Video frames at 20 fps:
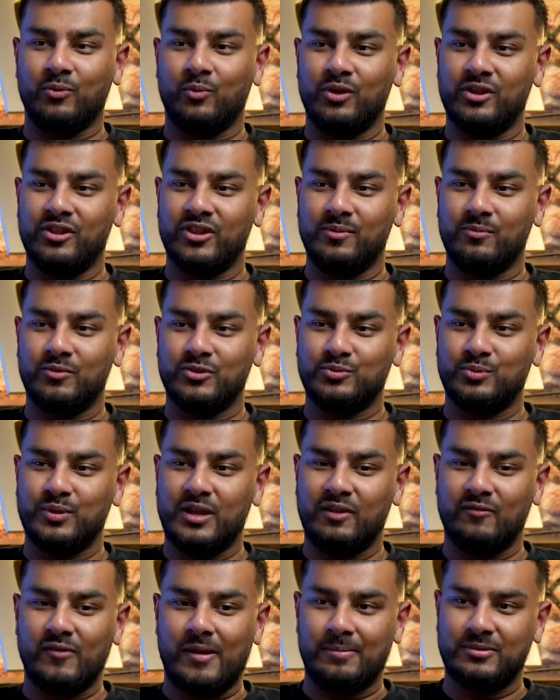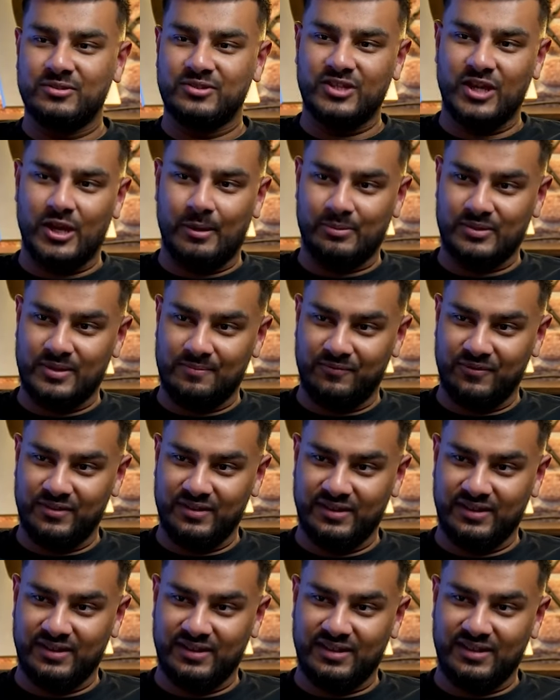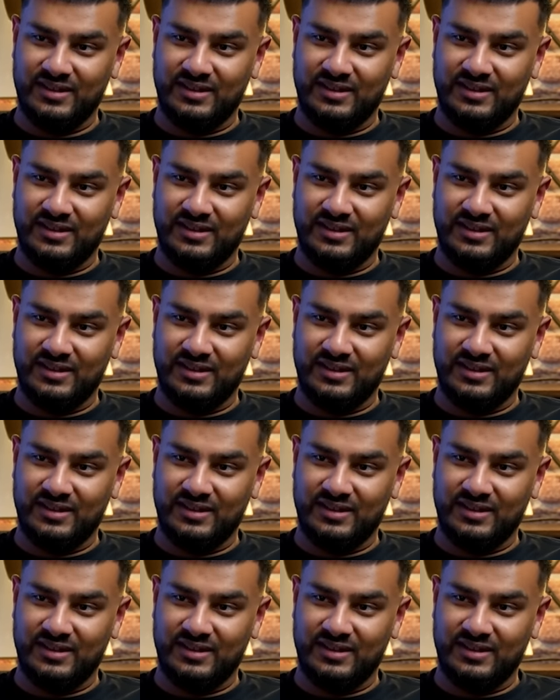one of them ones where rappers set up something